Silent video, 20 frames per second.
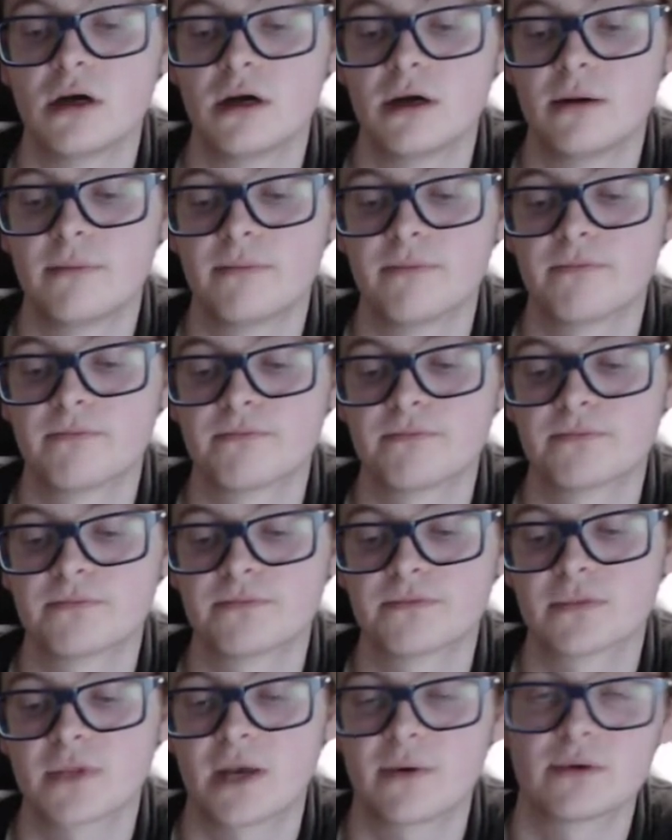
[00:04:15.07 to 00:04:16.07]
I
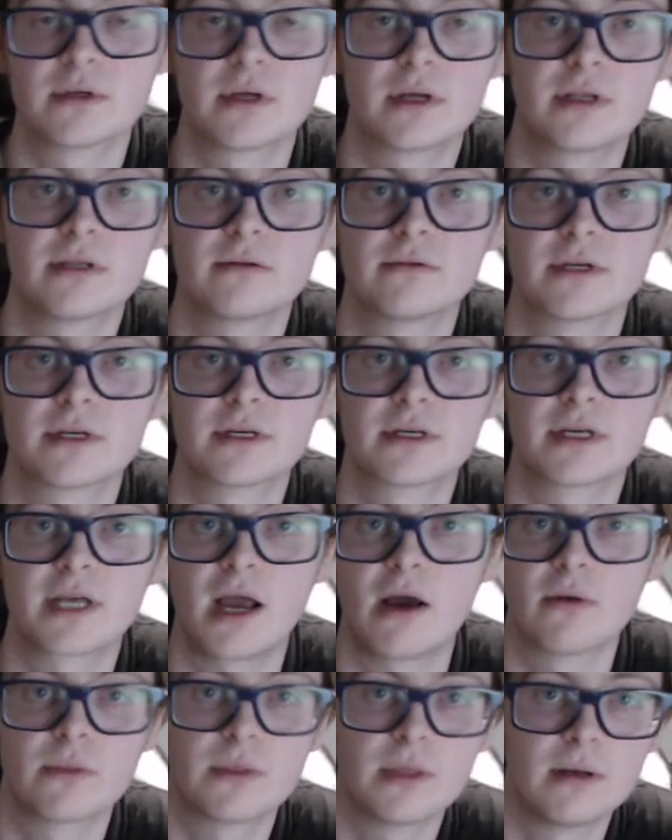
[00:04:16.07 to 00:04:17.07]
didn't really
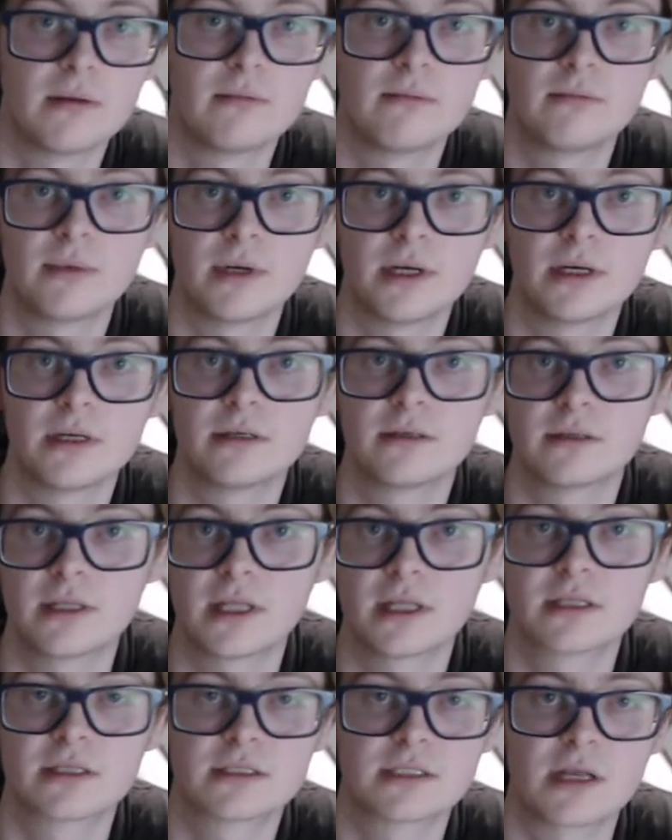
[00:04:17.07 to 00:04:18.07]
count them, but
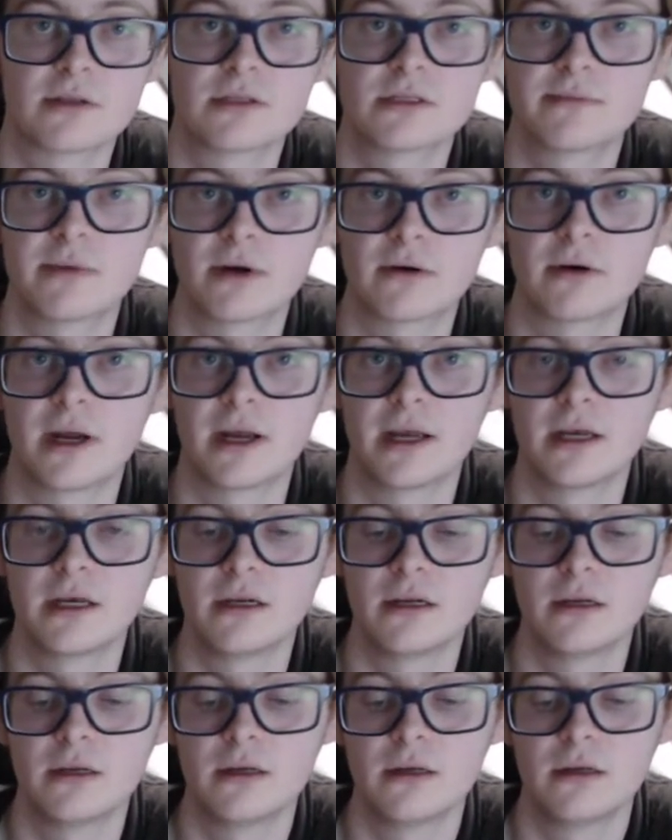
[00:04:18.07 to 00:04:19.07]
that sounds about
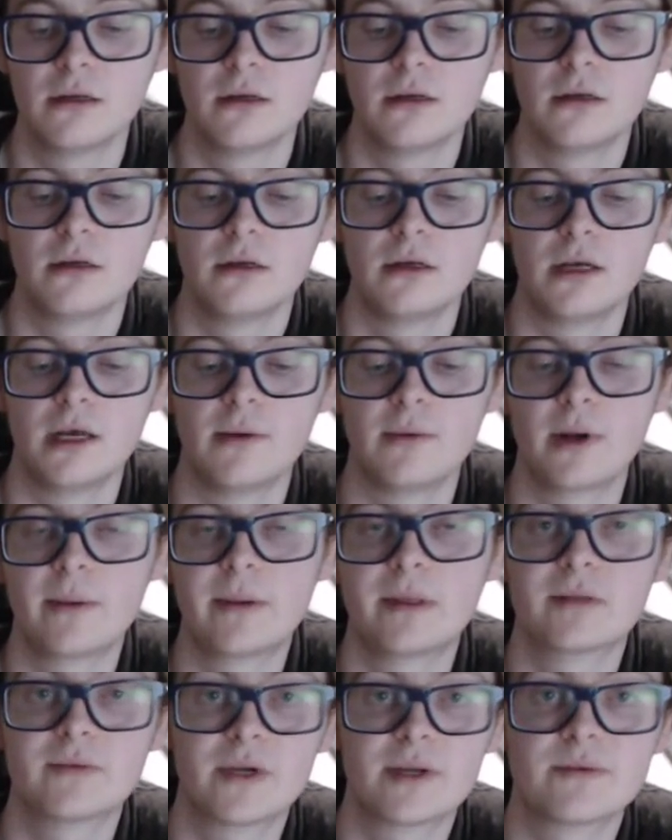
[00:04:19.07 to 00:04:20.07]
right. And
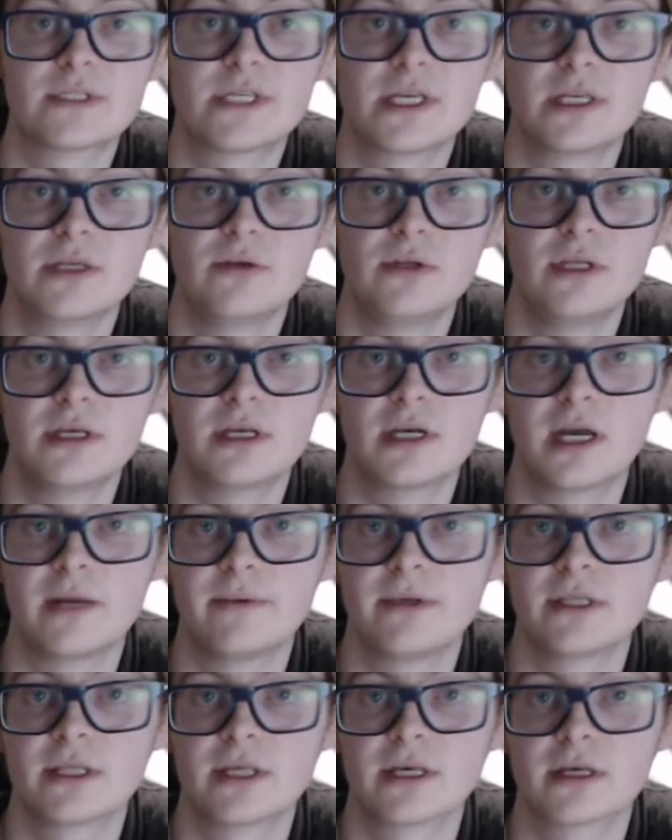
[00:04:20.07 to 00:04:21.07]
when I'm saying unique, I
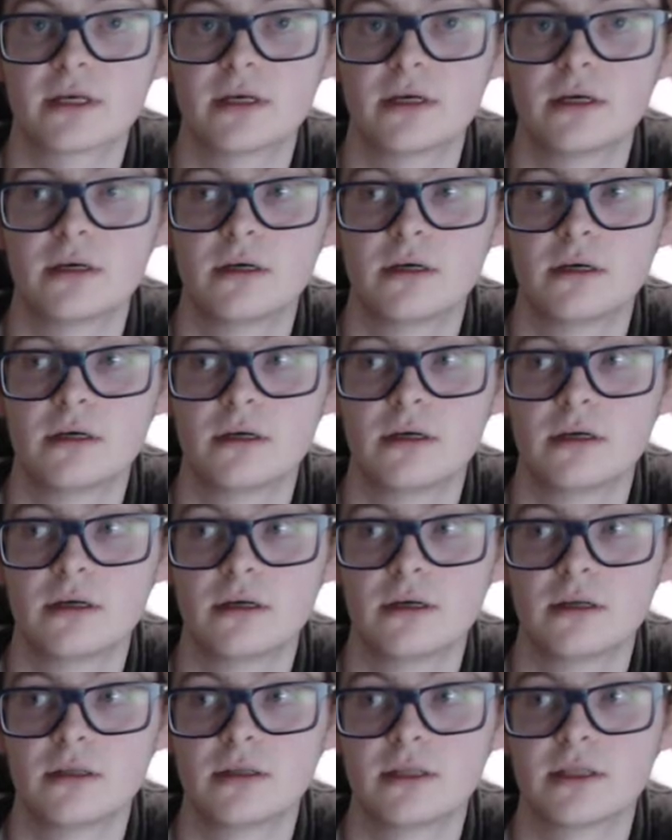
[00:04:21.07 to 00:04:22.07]
mean like
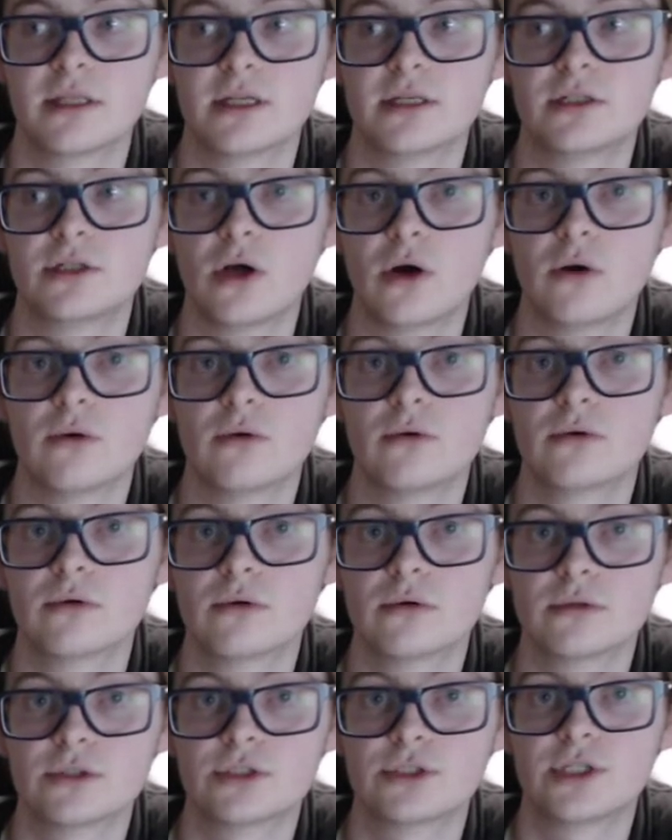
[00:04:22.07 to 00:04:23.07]
that they don't
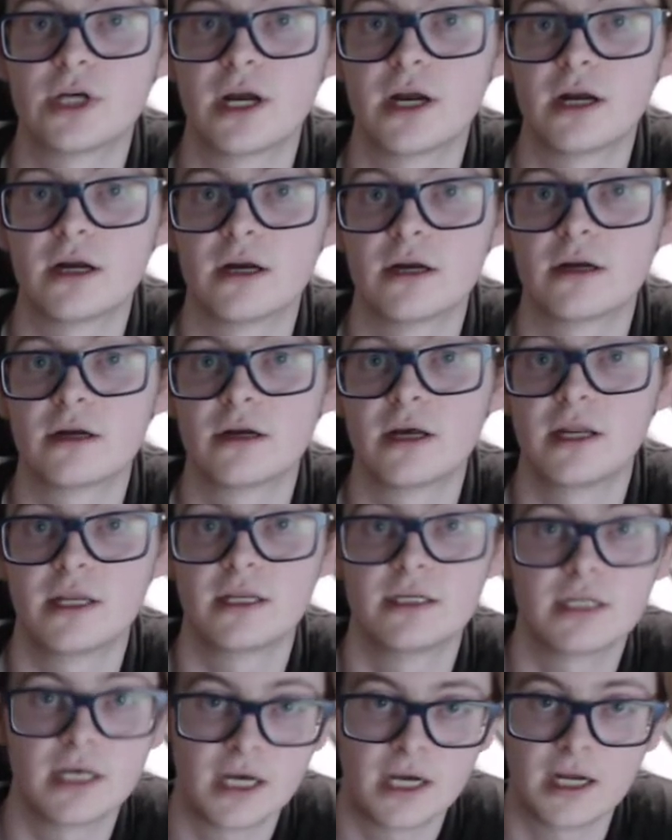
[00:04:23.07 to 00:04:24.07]
share
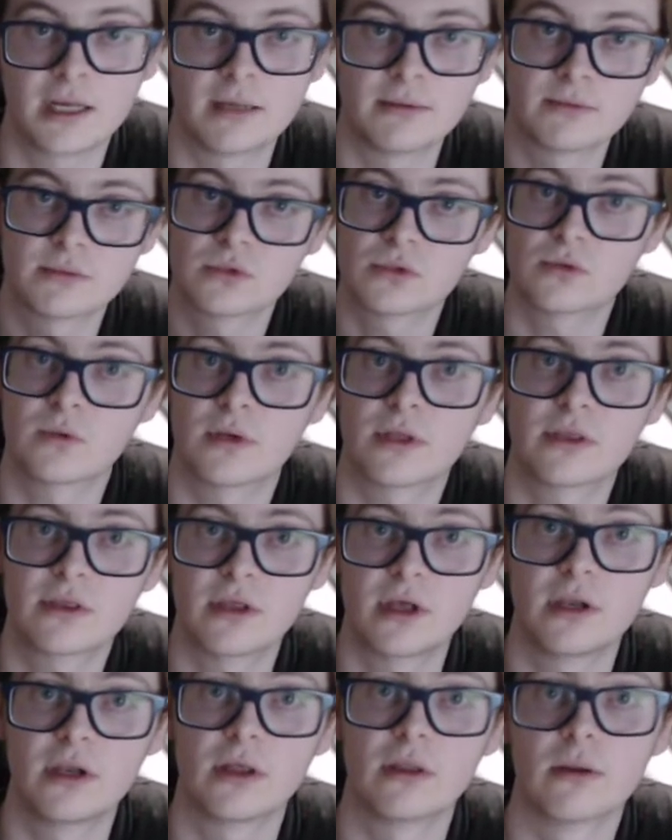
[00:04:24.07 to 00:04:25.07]
any times
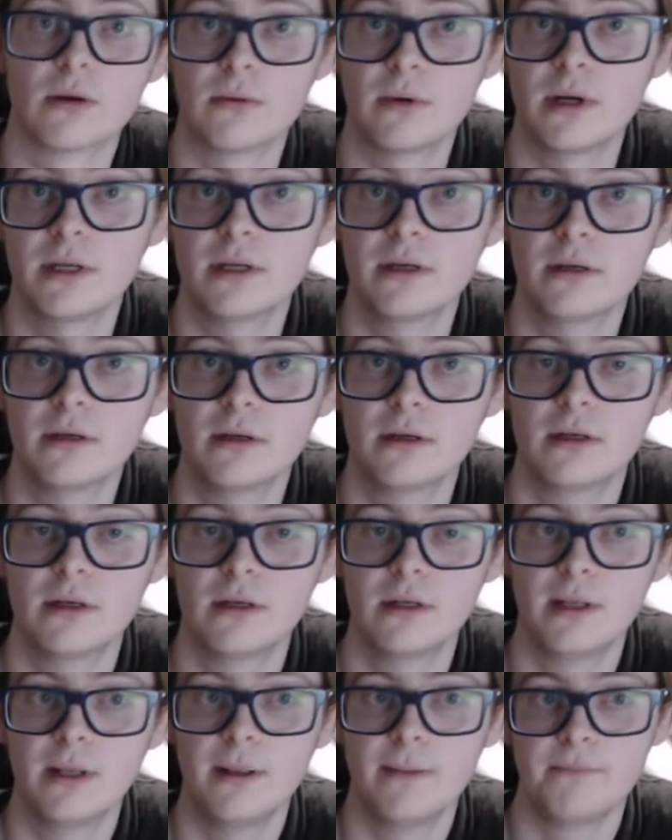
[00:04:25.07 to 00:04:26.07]
with another one.
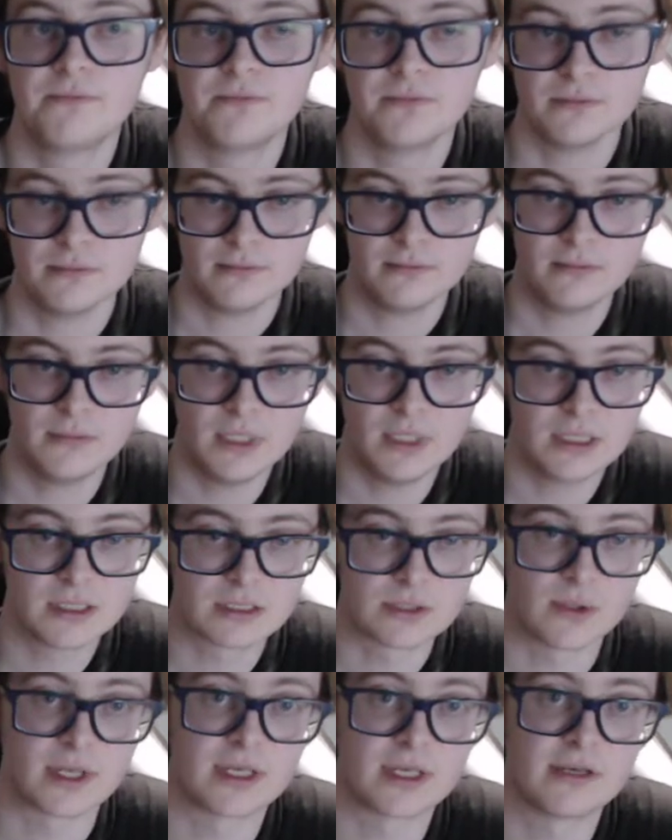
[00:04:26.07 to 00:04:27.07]

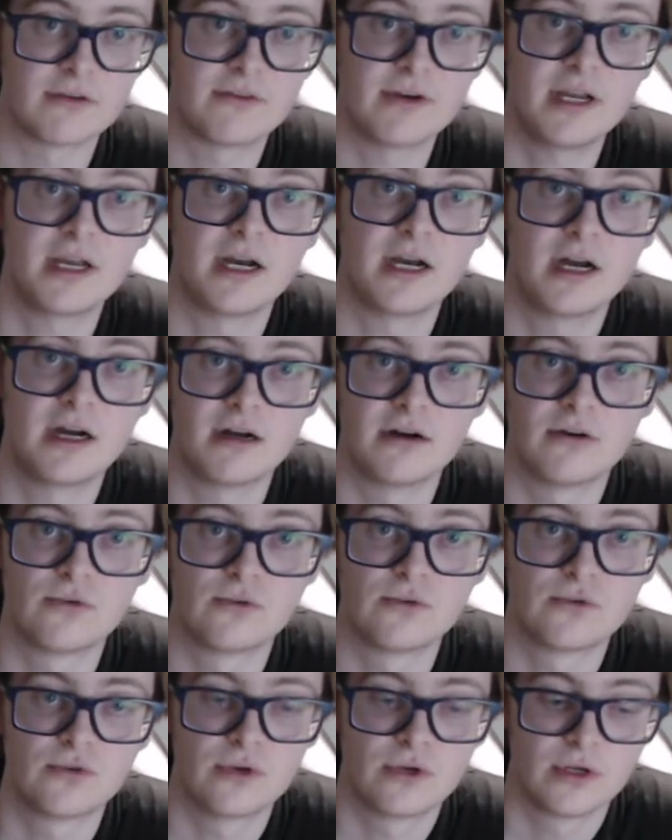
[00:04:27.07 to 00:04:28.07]
So like if I
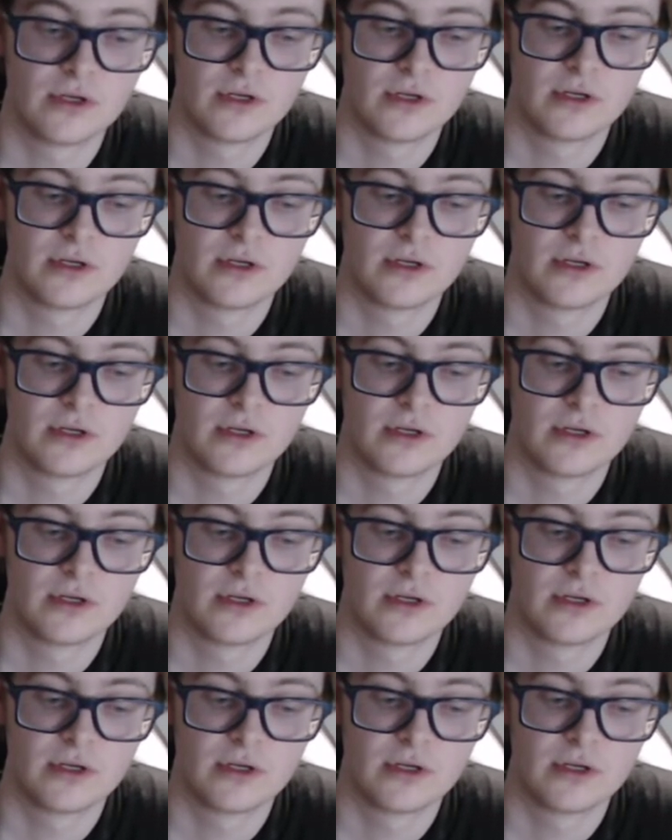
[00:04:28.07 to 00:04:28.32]
have,